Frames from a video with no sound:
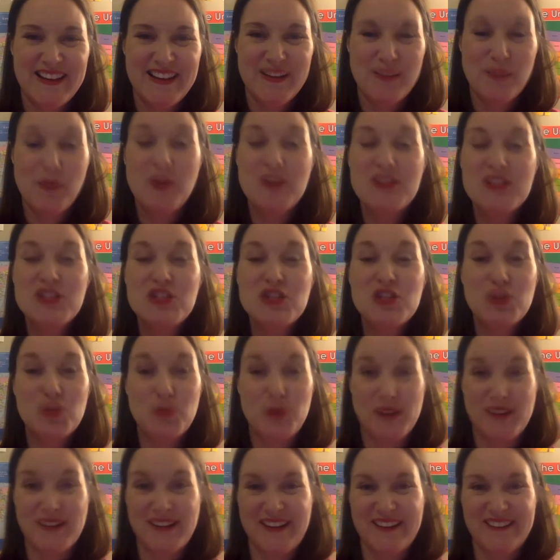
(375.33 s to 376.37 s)
What did you
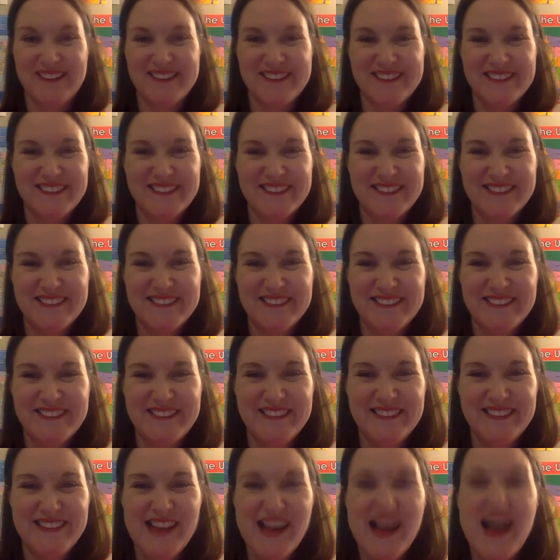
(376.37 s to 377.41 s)
write down?
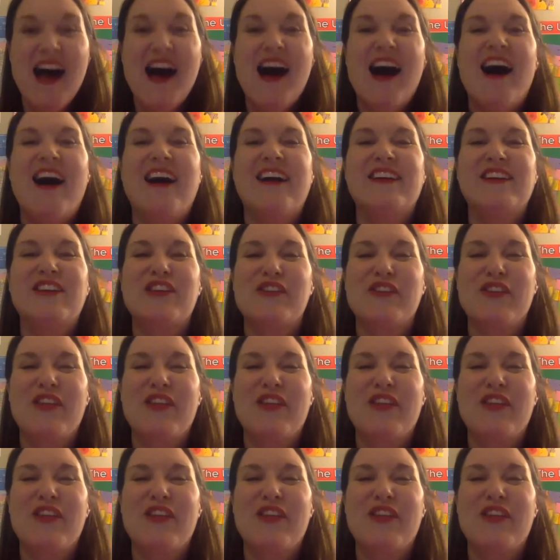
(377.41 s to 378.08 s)
You